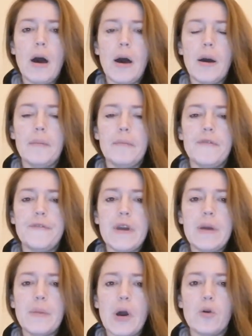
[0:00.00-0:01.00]
um,
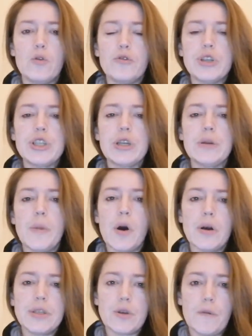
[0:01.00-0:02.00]
female Christian
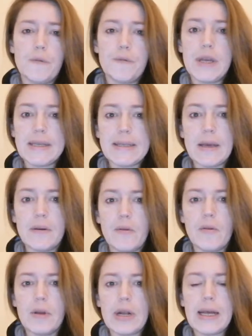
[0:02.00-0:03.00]
martyrs of this era,
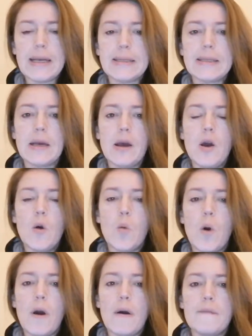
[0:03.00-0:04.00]
at least,
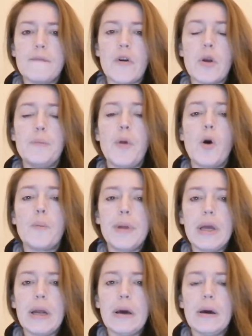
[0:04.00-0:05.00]
were very
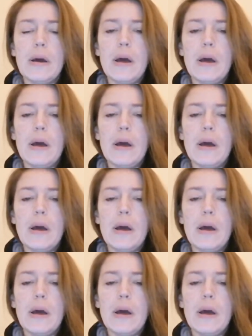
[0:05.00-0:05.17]
popular.